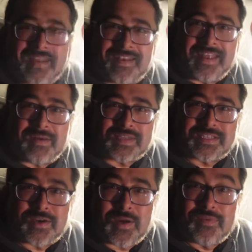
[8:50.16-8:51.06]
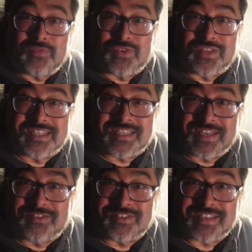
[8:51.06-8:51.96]
And now it's time for the
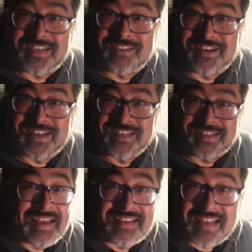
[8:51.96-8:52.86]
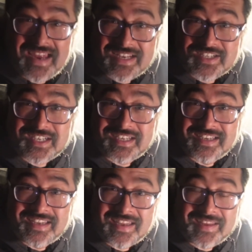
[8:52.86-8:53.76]
secret ingredient, and actually
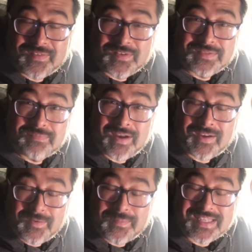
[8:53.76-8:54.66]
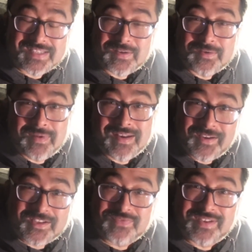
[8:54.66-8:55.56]
it was my comments on my
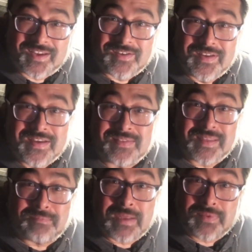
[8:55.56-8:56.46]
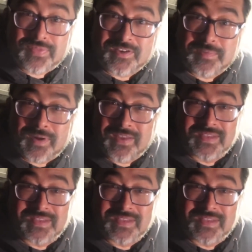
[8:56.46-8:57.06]
last video that made me think of buying